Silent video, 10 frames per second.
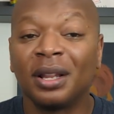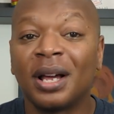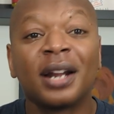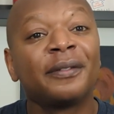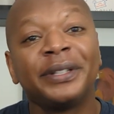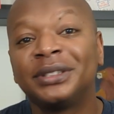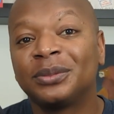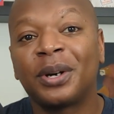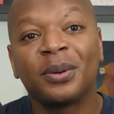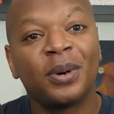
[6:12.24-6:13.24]
a lot of reasons
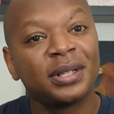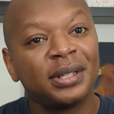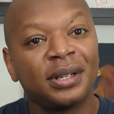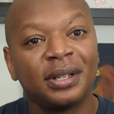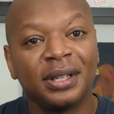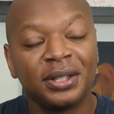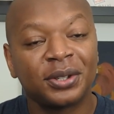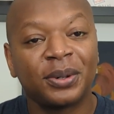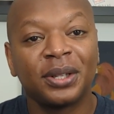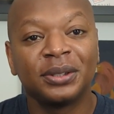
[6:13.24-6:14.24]
why you want to
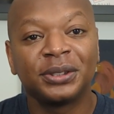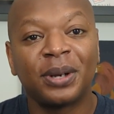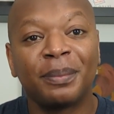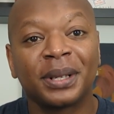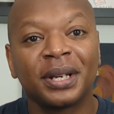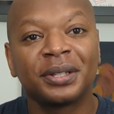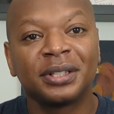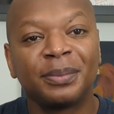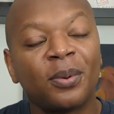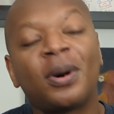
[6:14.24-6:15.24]
integrate those two
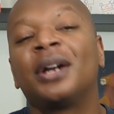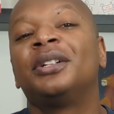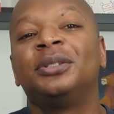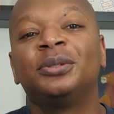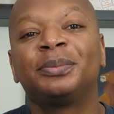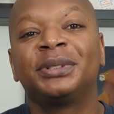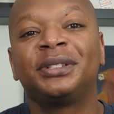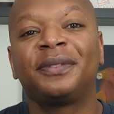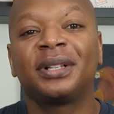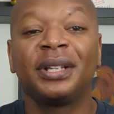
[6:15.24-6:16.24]
applications, but why are you
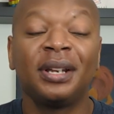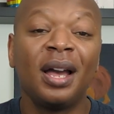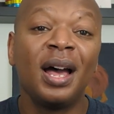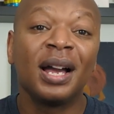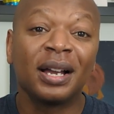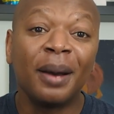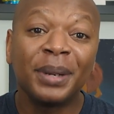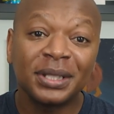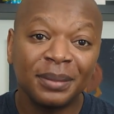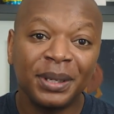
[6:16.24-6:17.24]
specifically
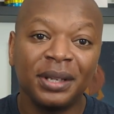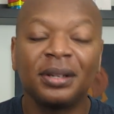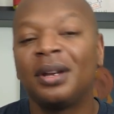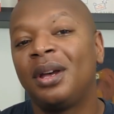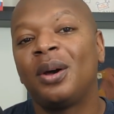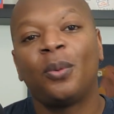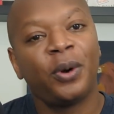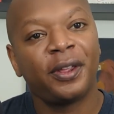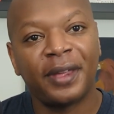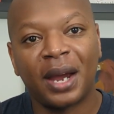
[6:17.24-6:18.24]
coming to me
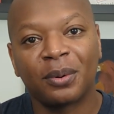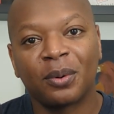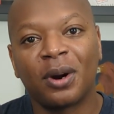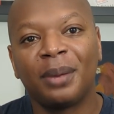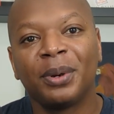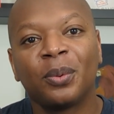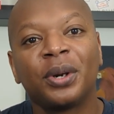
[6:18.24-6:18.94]
with that requirement?